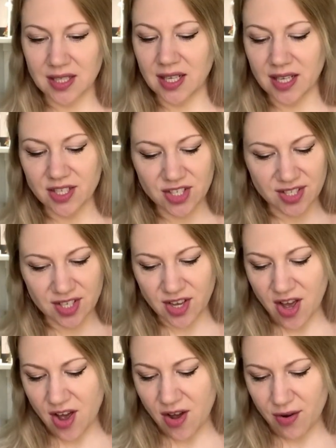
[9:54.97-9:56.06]
ages
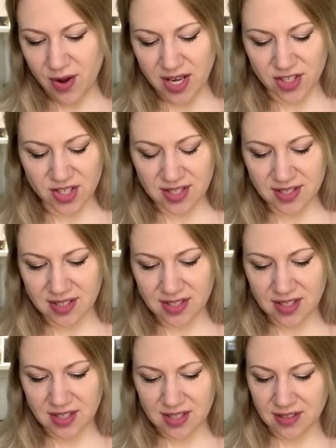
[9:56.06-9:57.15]
ago and just
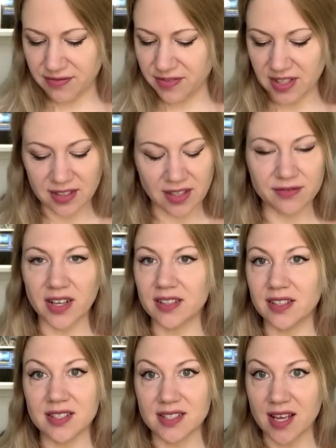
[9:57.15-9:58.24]
finally
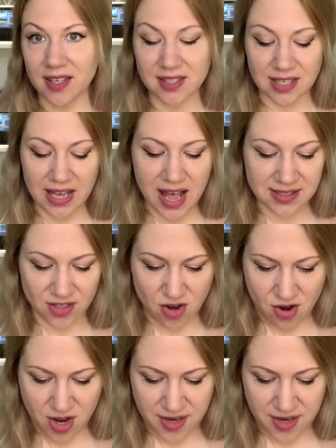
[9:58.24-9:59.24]
decided to cast on.